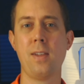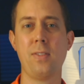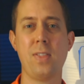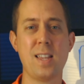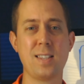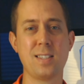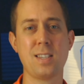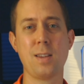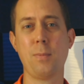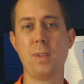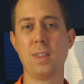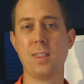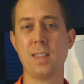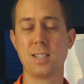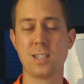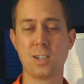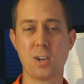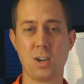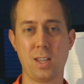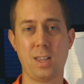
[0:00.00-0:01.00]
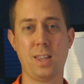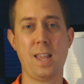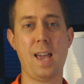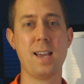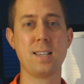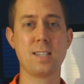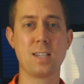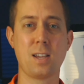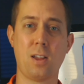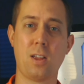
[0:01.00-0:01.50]
that's something that's going to
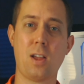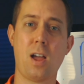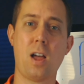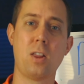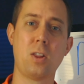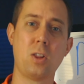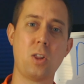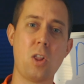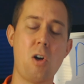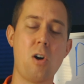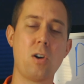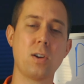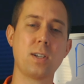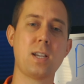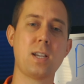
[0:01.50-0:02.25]
last a long